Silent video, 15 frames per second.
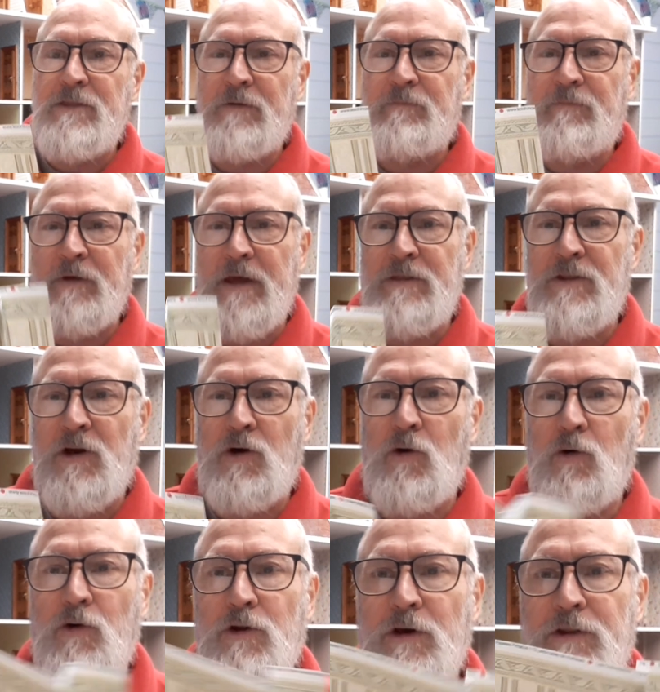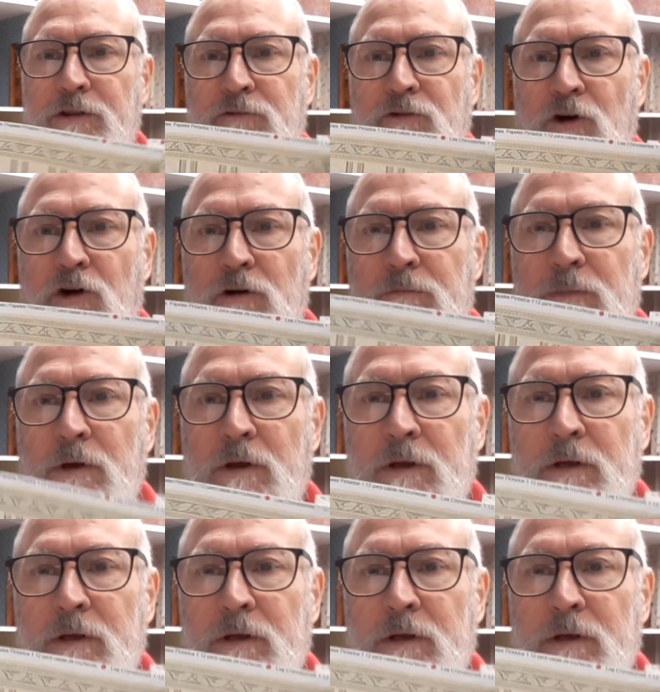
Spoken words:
the corner of the room